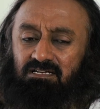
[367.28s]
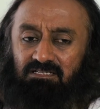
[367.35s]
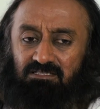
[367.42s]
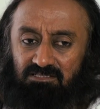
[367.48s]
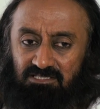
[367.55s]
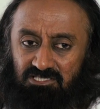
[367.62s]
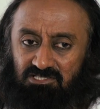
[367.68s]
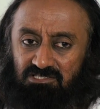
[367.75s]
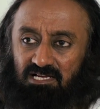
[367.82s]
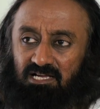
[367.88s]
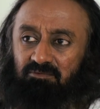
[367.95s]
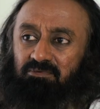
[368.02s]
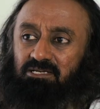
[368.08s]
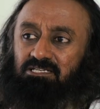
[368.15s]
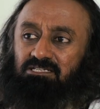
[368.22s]
And this
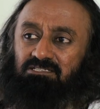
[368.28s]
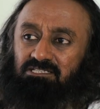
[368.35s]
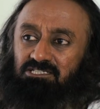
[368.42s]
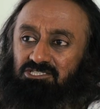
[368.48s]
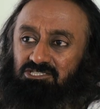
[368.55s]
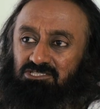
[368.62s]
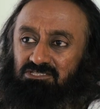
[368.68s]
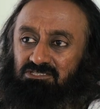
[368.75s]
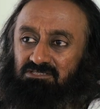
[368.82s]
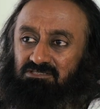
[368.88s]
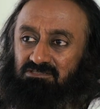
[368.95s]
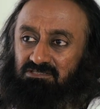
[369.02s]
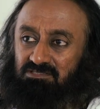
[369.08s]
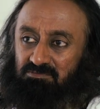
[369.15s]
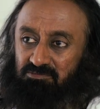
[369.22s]
sky
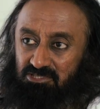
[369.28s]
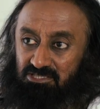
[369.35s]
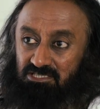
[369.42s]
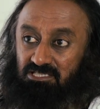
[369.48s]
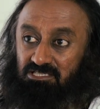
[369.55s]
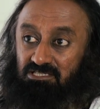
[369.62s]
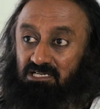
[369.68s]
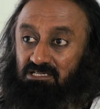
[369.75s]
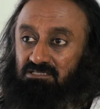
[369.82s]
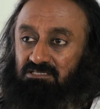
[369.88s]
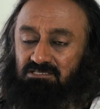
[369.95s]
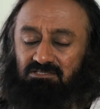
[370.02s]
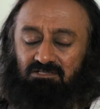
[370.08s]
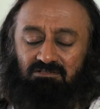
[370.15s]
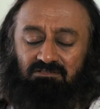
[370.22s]
meditation, these breathing
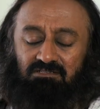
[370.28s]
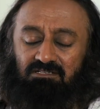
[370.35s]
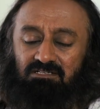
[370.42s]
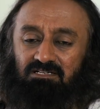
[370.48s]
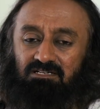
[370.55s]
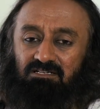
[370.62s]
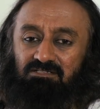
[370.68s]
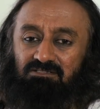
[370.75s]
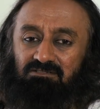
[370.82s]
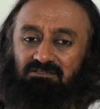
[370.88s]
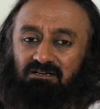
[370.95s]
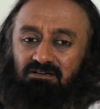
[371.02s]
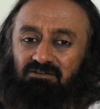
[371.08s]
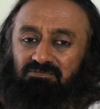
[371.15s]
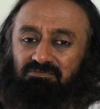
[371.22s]
techniques are
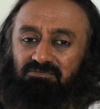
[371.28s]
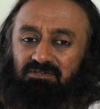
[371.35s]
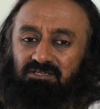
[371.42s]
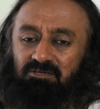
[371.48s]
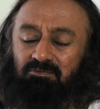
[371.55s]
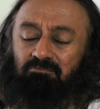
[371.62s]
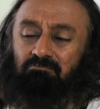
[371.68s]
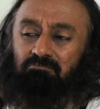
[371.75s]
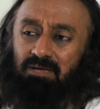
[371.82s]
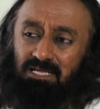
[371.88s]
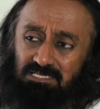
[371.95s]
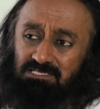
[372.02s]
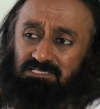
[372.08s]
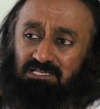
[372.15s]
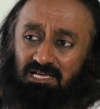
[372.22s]
of
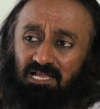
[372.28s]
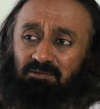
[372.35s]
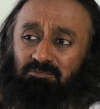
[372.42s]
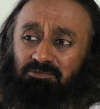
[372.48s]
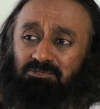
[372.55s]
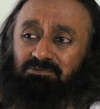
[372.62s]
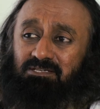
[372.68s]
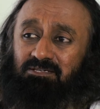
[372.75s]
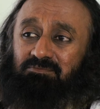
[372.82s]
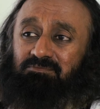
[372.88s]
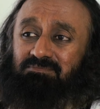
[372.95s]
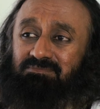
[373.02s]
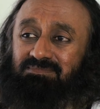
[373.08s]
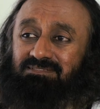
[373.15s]
immense help to them.